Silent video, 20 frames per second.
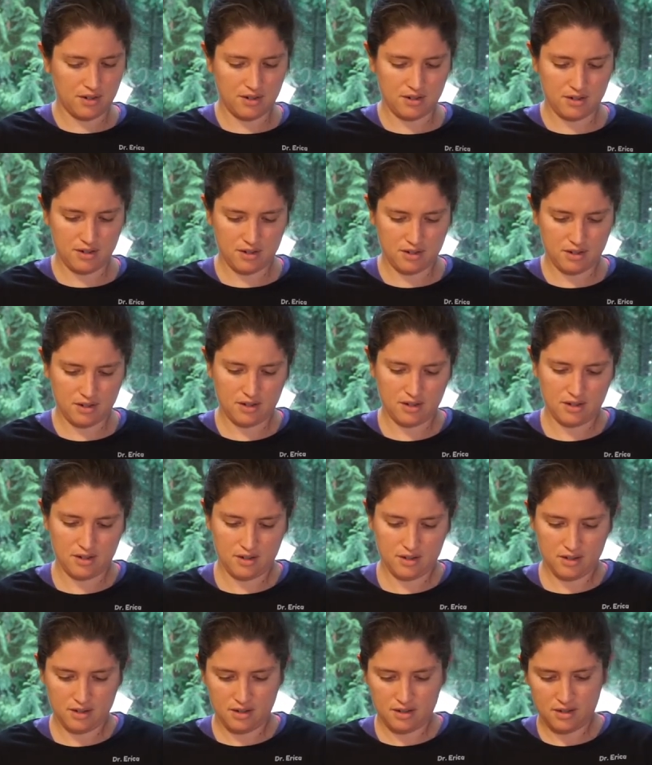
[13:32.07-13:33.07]

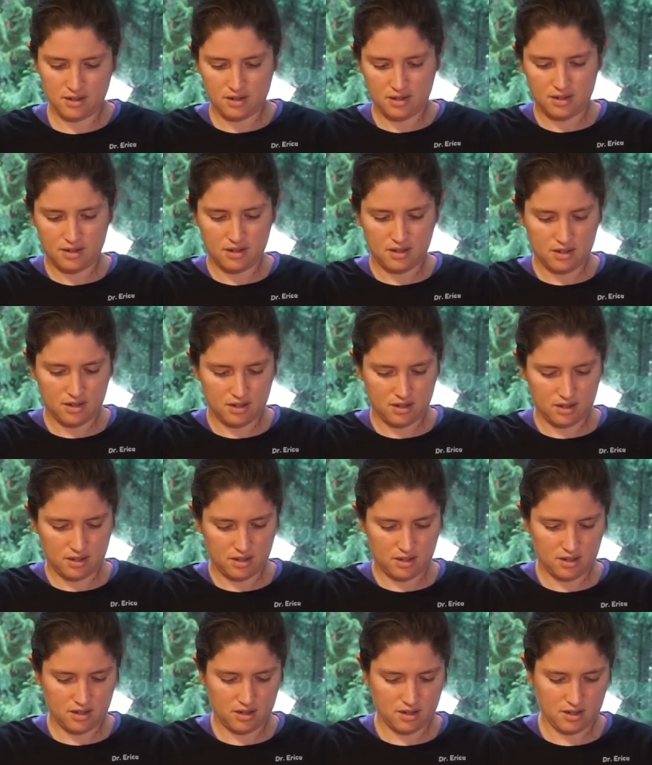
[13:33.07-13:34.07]

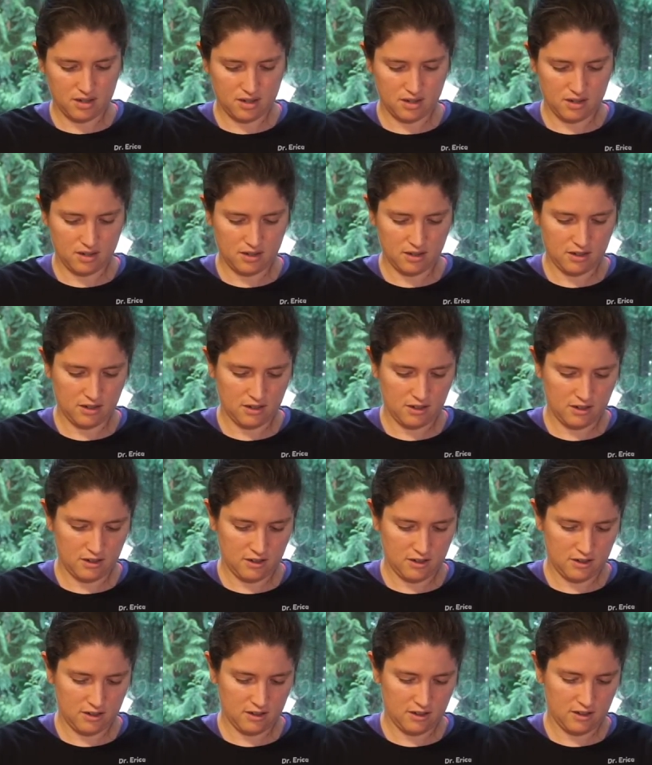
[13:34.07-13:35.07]

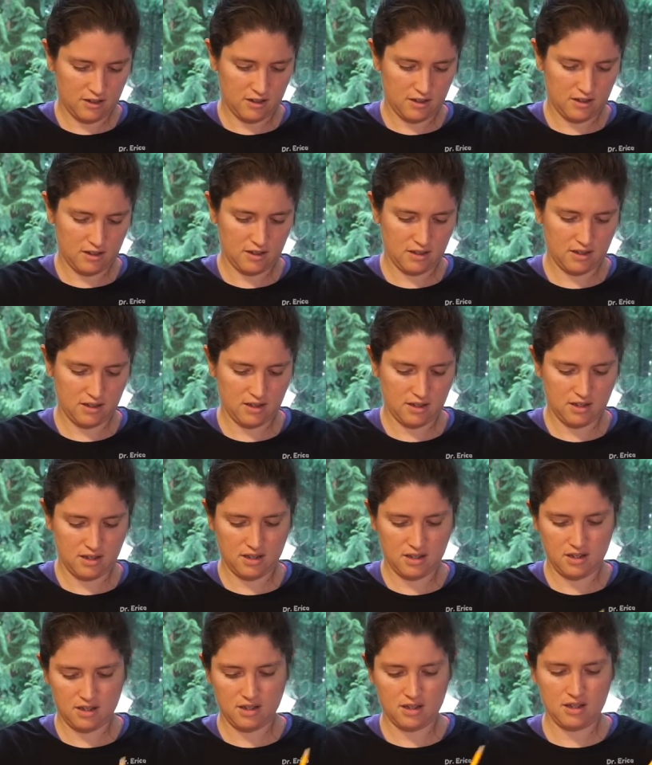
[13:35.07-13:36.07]

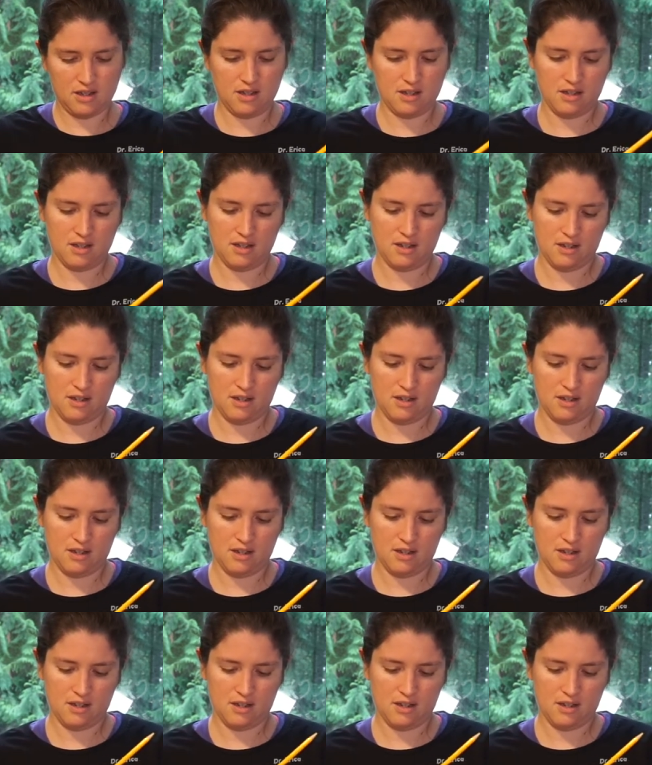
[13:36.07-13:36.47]
(no one is talking)